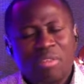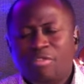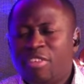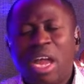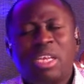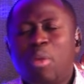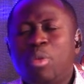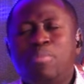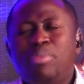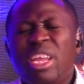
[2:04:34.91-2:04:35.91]
Father, we
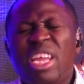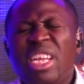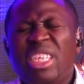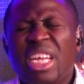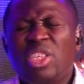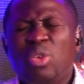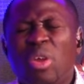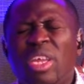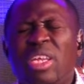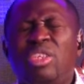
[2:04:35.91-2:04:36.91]
pray that your
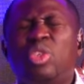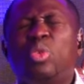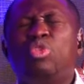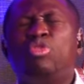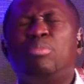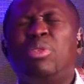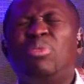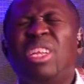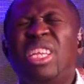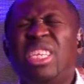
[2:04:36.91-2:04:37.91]
angels will be
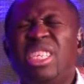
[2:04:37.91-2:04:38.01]
released.